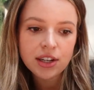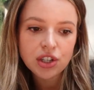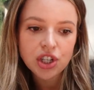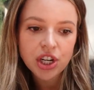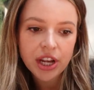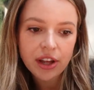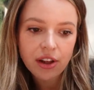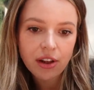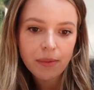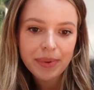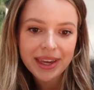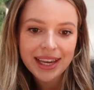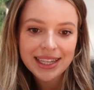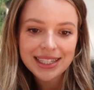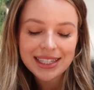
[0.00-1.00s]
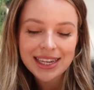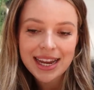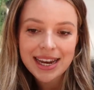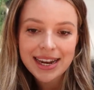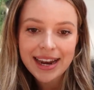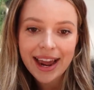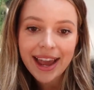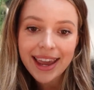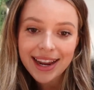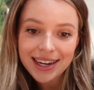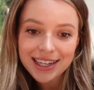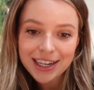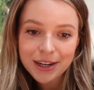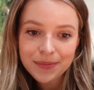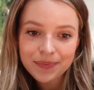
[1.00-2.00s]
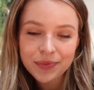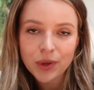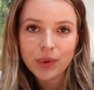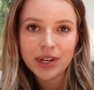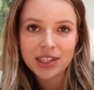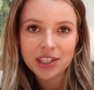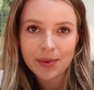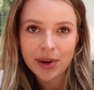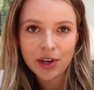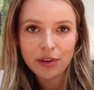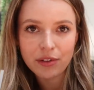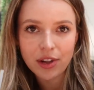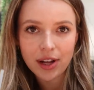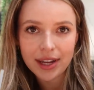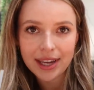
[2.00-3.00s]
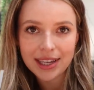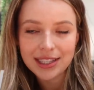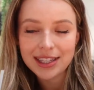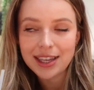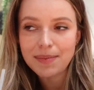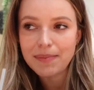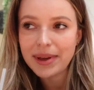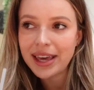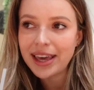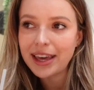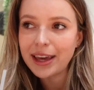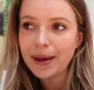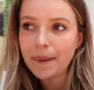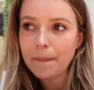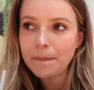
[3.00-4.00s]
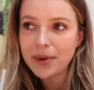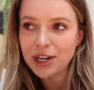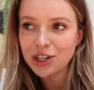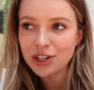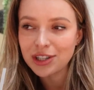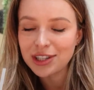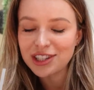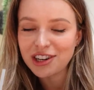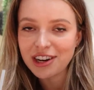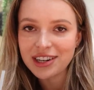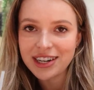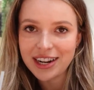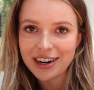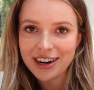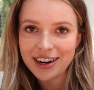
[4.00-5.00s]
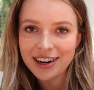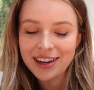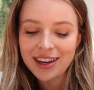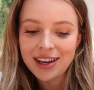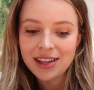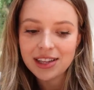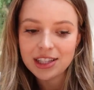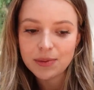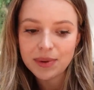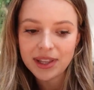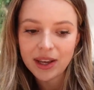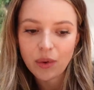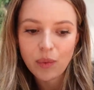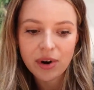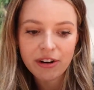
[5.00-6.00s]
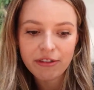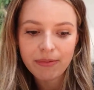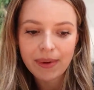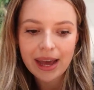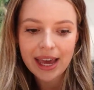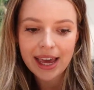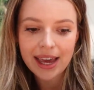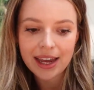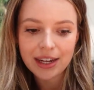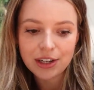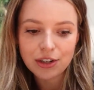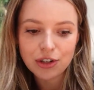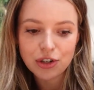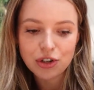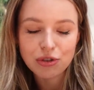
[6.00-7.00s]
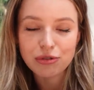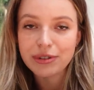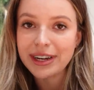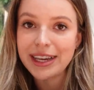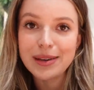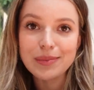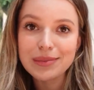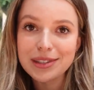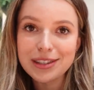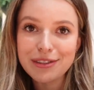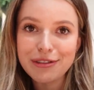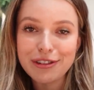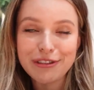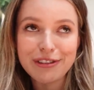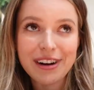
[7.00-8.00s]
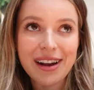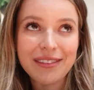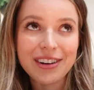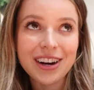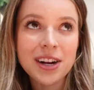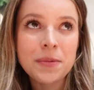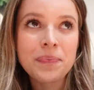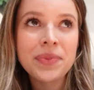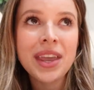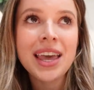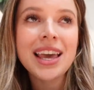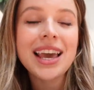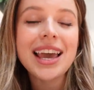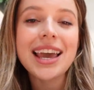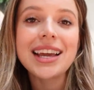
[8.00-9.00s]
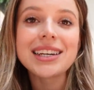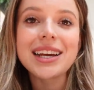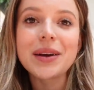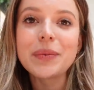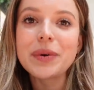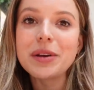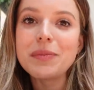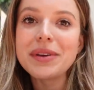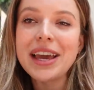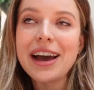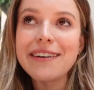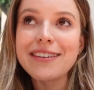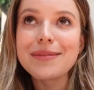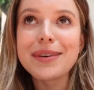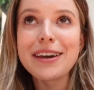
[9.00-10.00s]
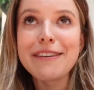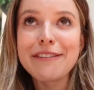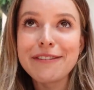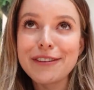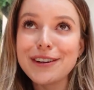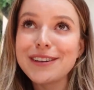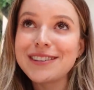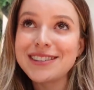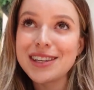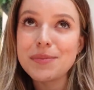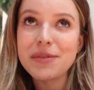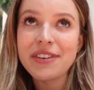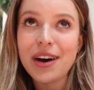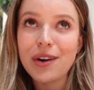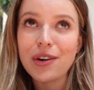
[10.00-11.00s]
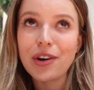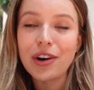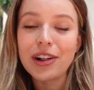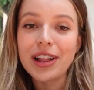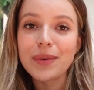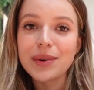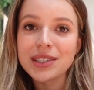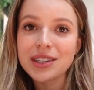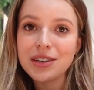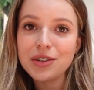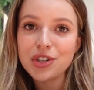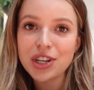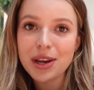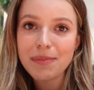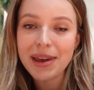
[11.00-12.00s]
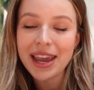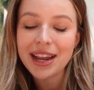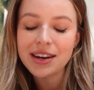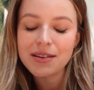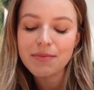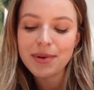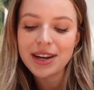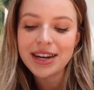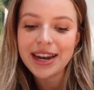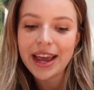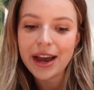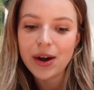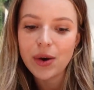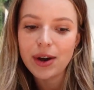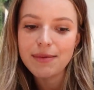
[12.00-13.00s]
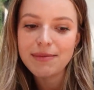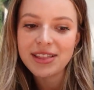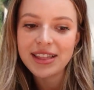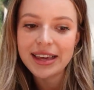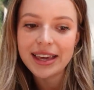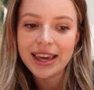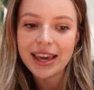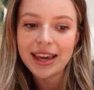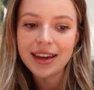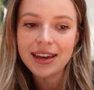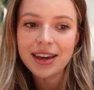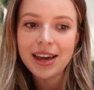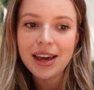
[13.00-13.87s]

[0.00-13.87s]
Chill because tonight, when I start my new vlog, is the big Michelin star dinner. It's been like one of my dreams for forever. And I will be having my first sip of alcohol. I was gonna do champagne, but now I'm thinking